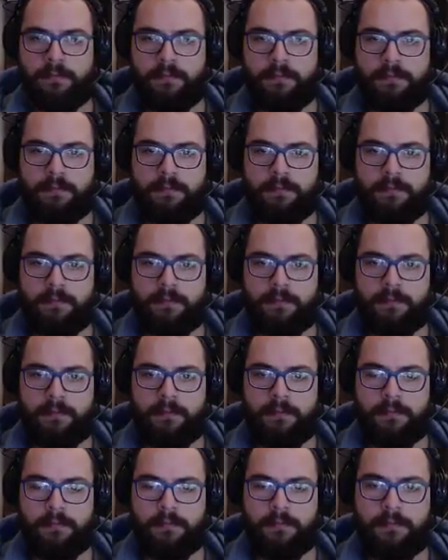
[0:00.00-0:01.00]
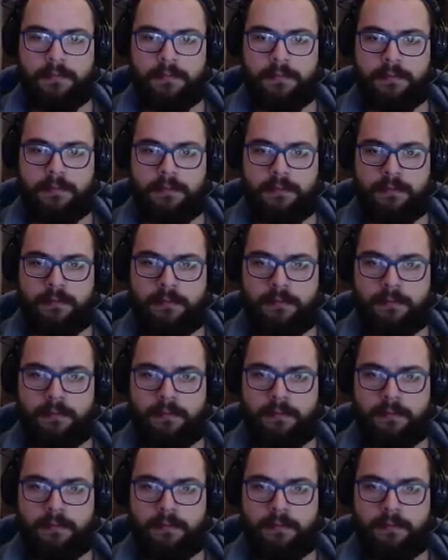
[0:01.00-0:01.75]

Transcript: Nobody speaks.